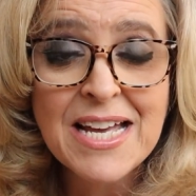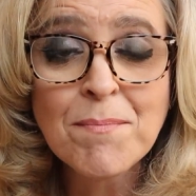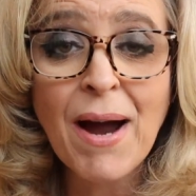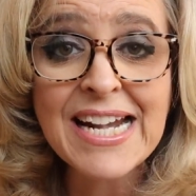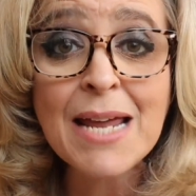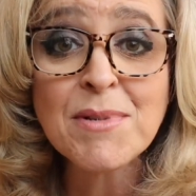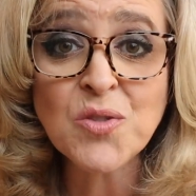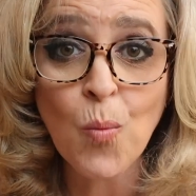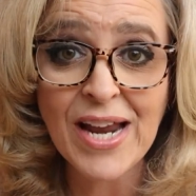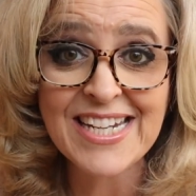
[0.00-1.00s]
My name is
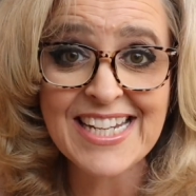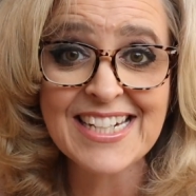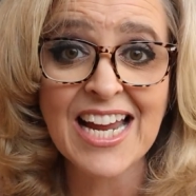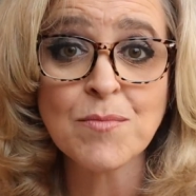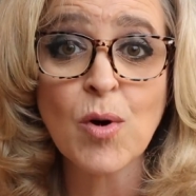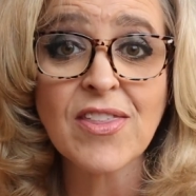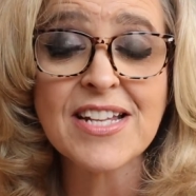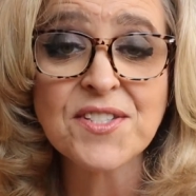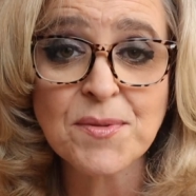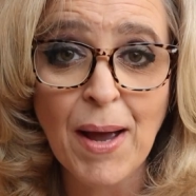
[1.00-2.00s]
Wendy and I am with
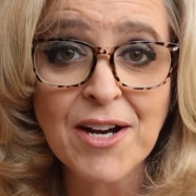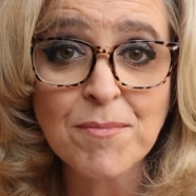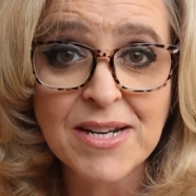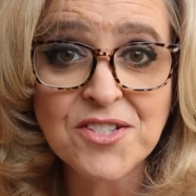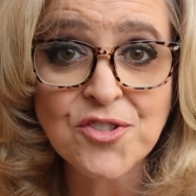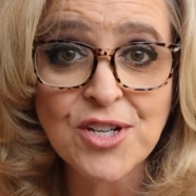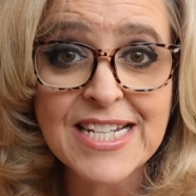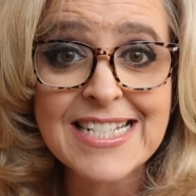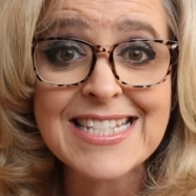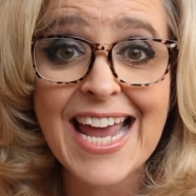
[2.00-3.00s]
Inspire
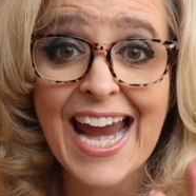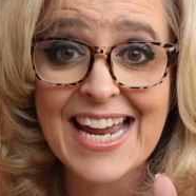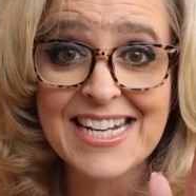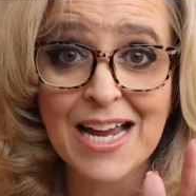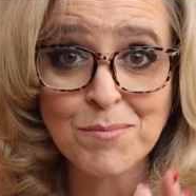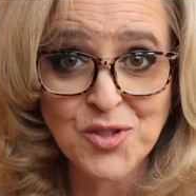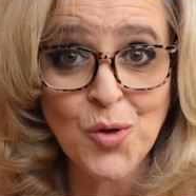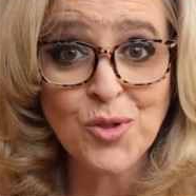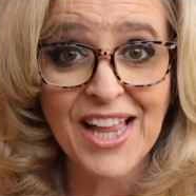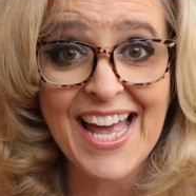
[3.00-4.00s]
Ministries, and I'm
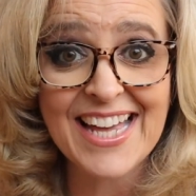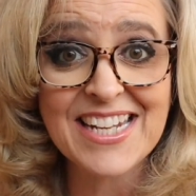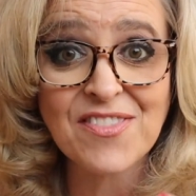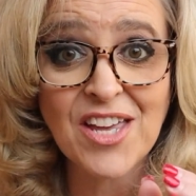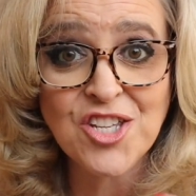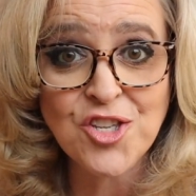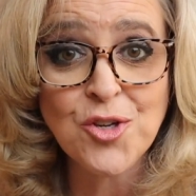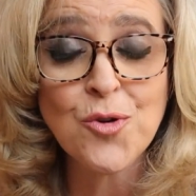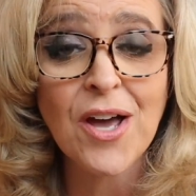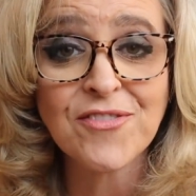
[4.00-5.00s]
so glad that
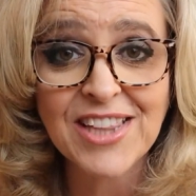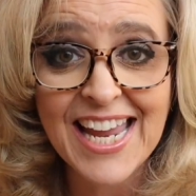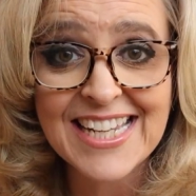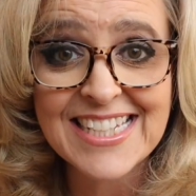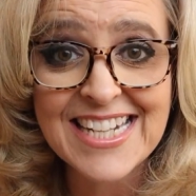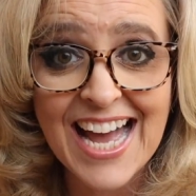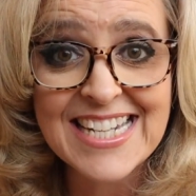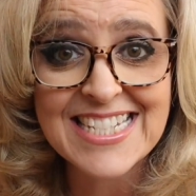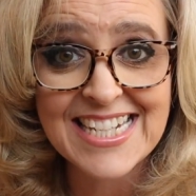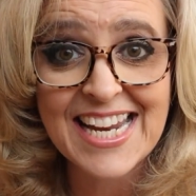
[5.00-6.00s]
you have landed on
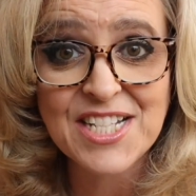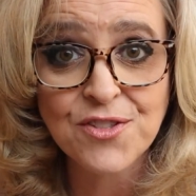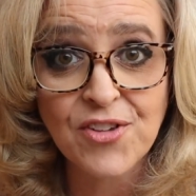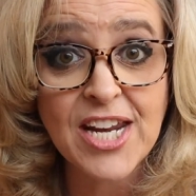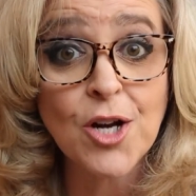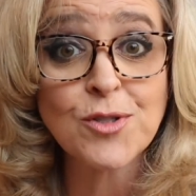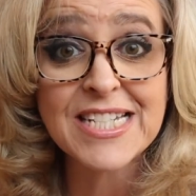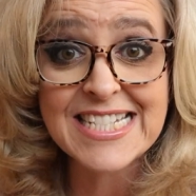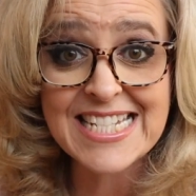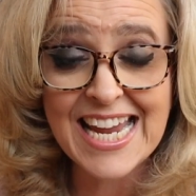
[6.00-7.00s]
today's video.
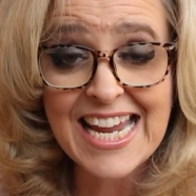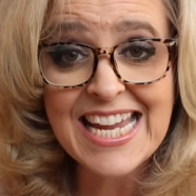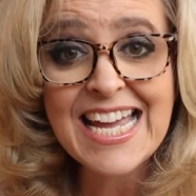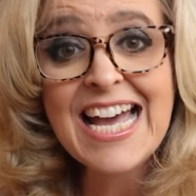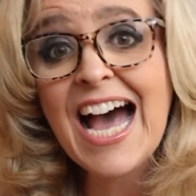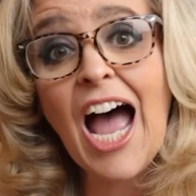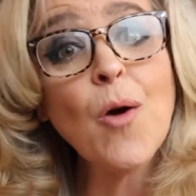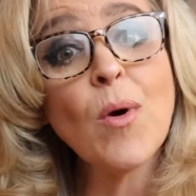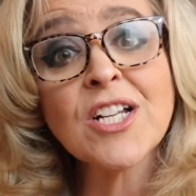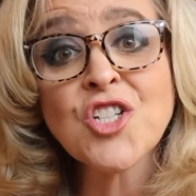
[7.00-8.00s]
Today, I
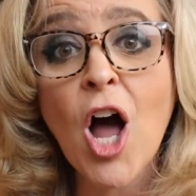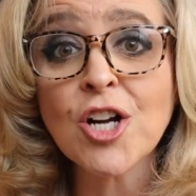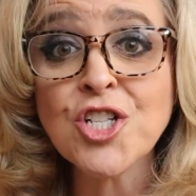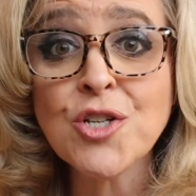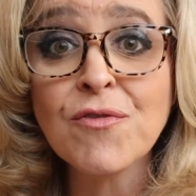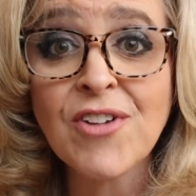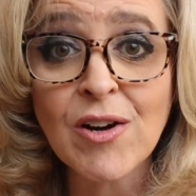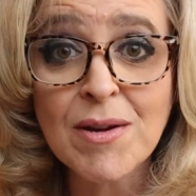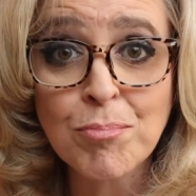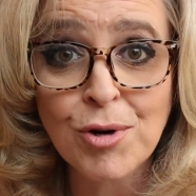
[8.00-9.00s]
want to talk to you
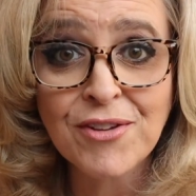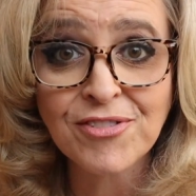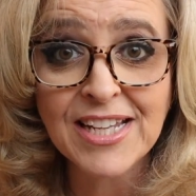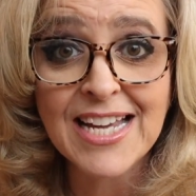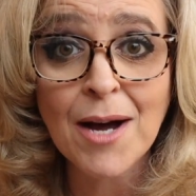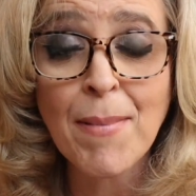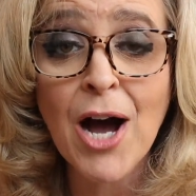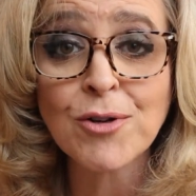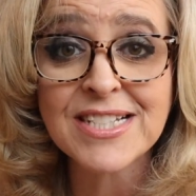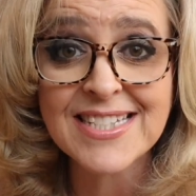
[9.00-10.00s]
very briefly
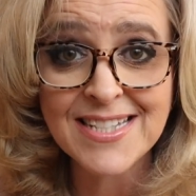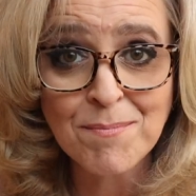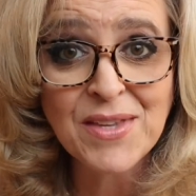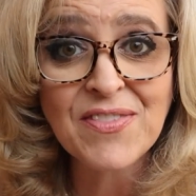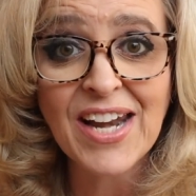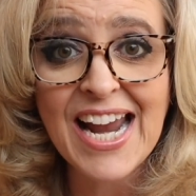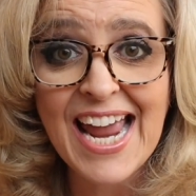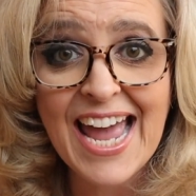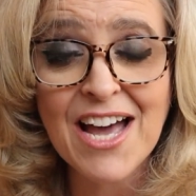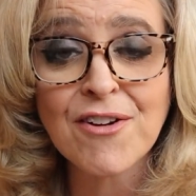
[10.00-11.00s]
about something that I
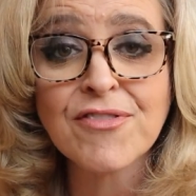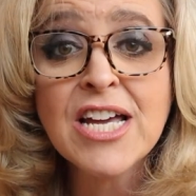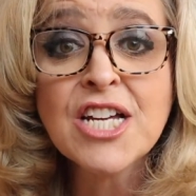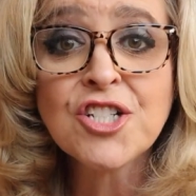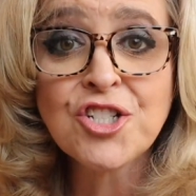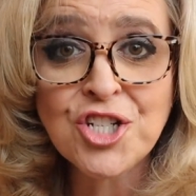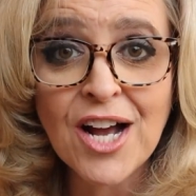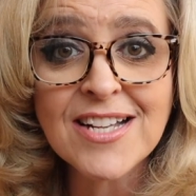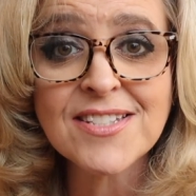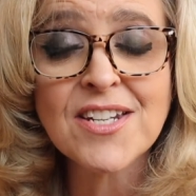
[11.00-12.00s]
have
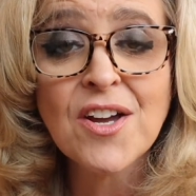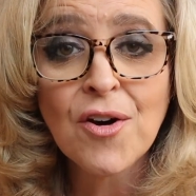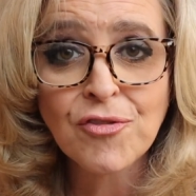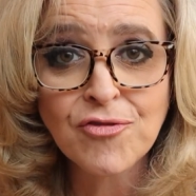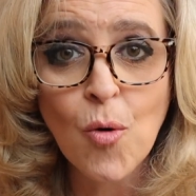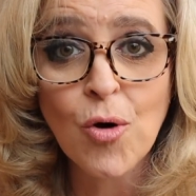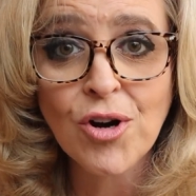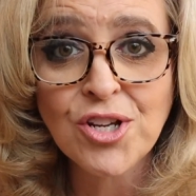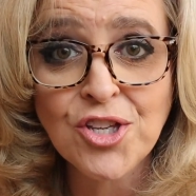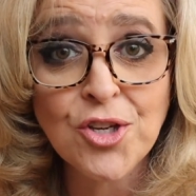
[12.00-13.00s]
just
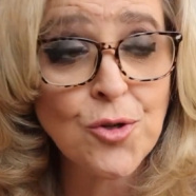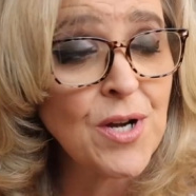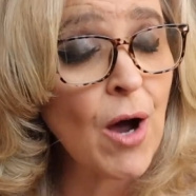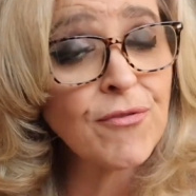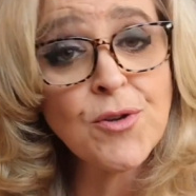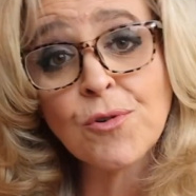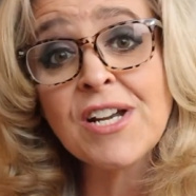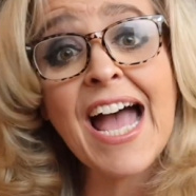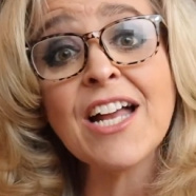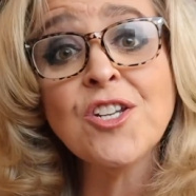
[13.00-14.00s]
for you. Now, if you are
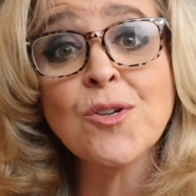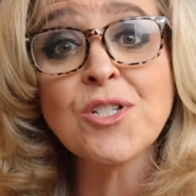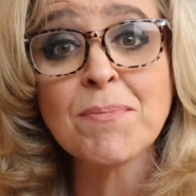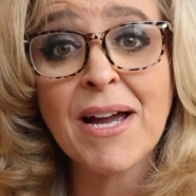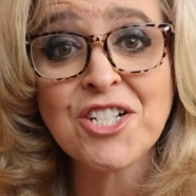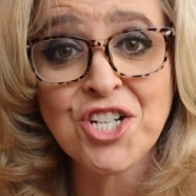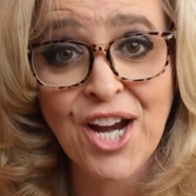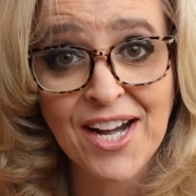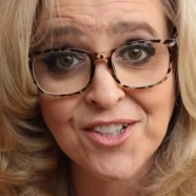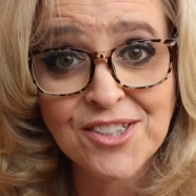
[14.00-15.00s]
not new to my
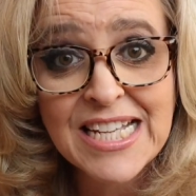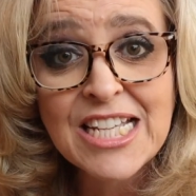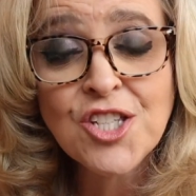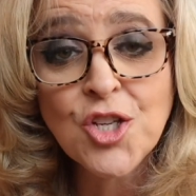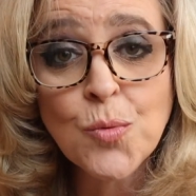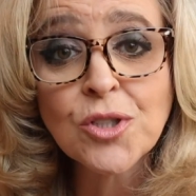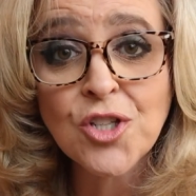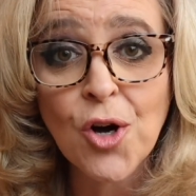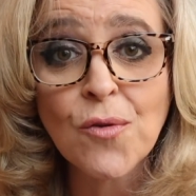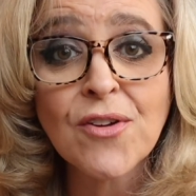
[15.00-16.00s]
channel, you will
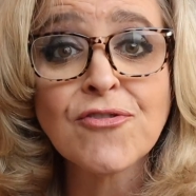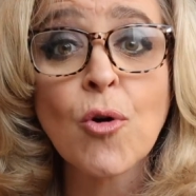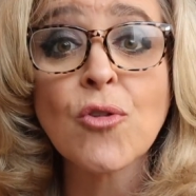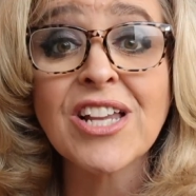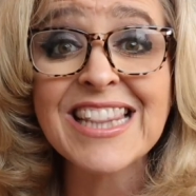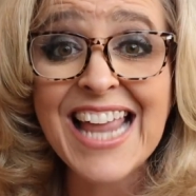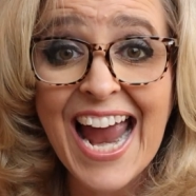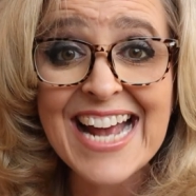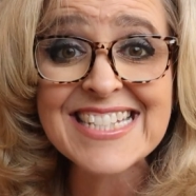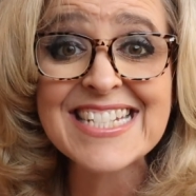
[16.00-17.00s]
know that for the
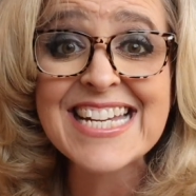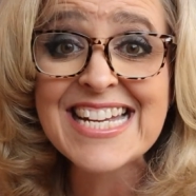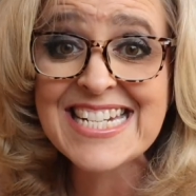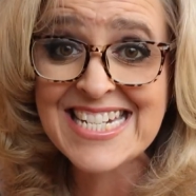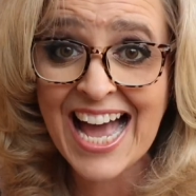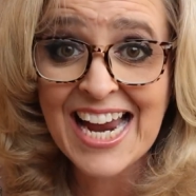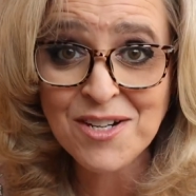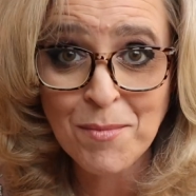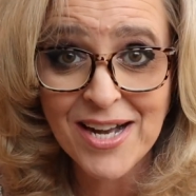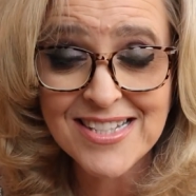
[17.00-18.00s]
last
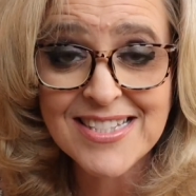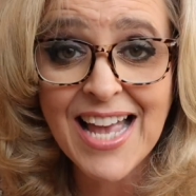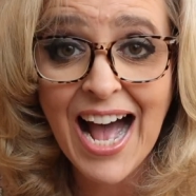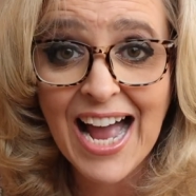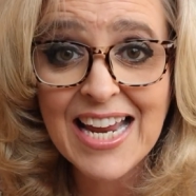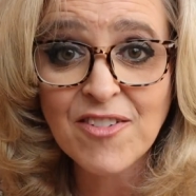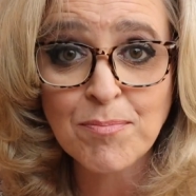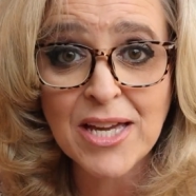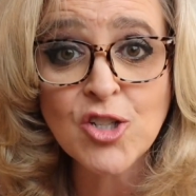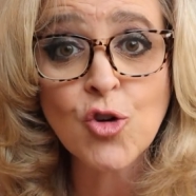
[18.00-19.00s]
9 months, I have
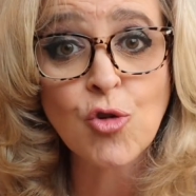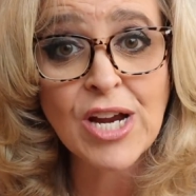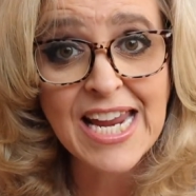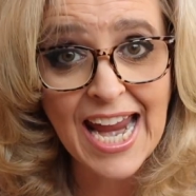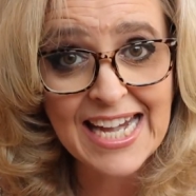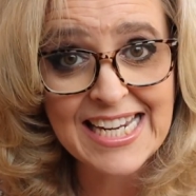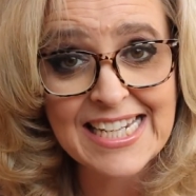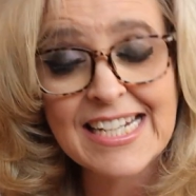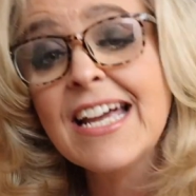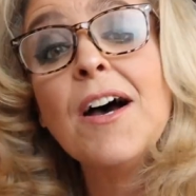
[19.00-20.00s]
been
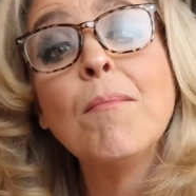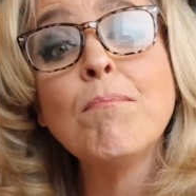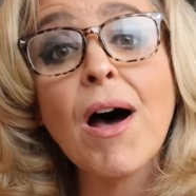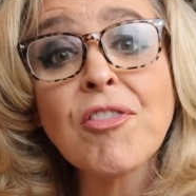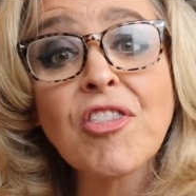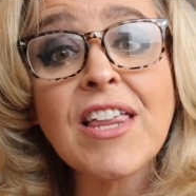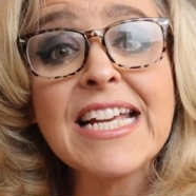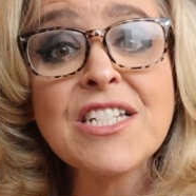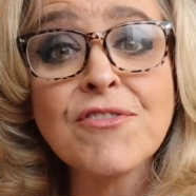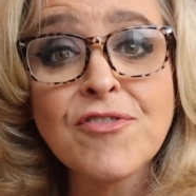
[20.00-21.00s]
creating
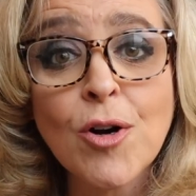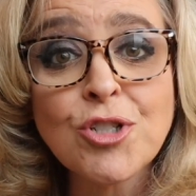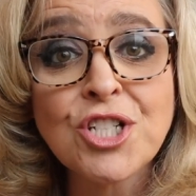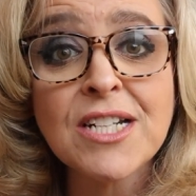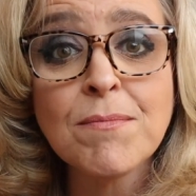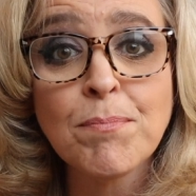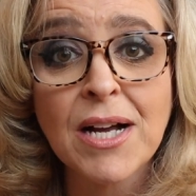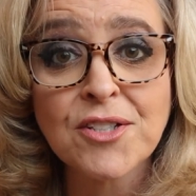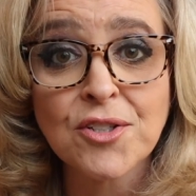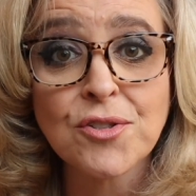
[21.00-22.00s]
monthly devotion
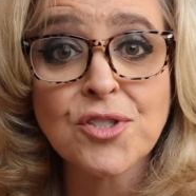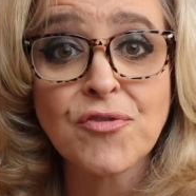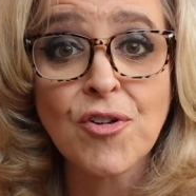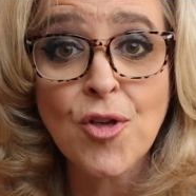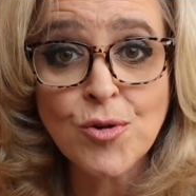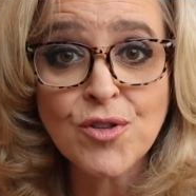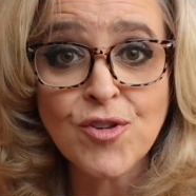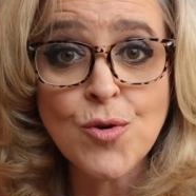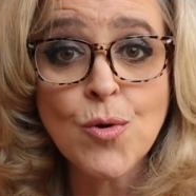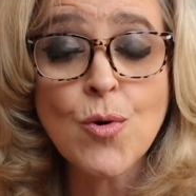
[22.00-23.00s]
bundles for those of
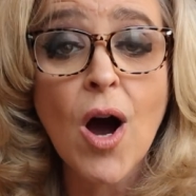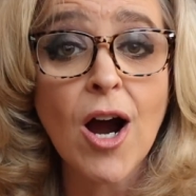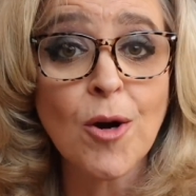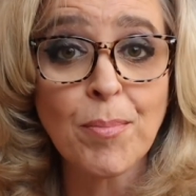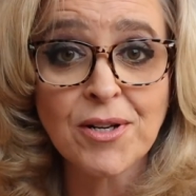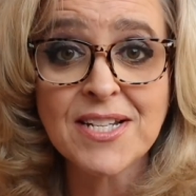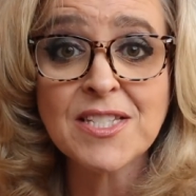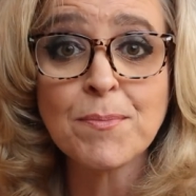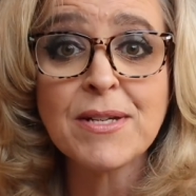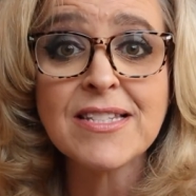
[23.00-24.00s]
you who are
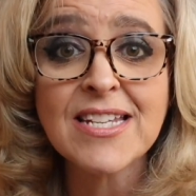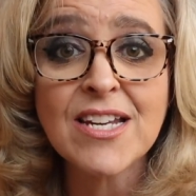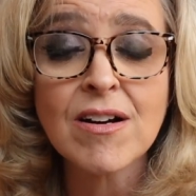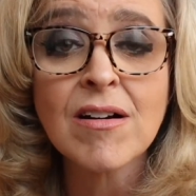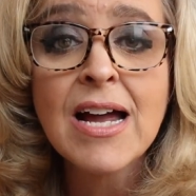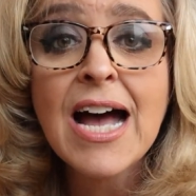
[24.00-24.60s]
participants here